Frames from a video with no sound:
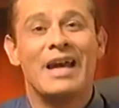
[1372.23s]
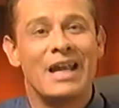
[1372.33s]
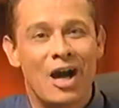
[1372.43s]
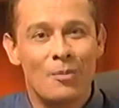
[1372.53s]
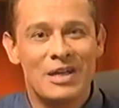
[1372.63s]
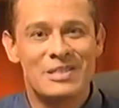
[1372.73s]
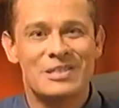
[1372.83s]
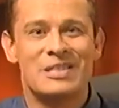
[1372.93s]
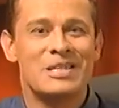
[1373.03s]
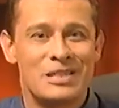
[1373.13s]
and how my
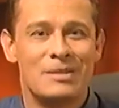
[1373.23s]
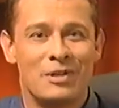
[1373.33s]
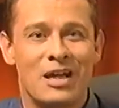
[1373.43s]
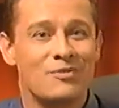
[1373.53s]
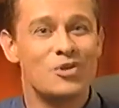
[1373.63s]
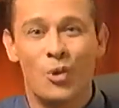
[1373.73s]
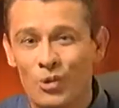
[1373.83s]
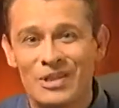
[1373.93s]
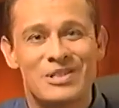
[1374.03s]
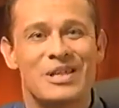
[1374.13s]
success team and I have
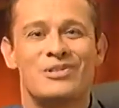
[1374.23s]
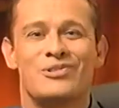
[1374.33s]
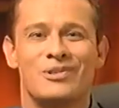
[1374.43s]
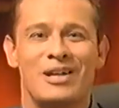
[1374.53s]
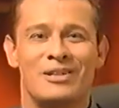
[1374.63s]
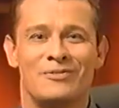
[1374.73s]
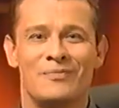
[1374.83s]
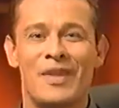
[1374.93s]
totally changed your life.